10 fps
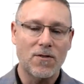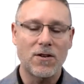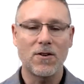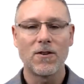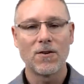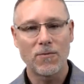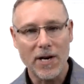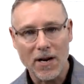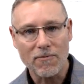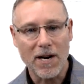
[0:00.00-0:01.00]
then you're
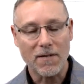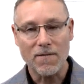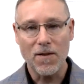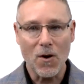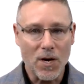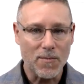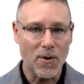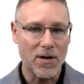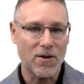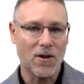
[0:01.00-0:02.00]
reading and writing floating
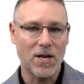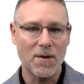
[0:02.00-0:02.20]
points all day.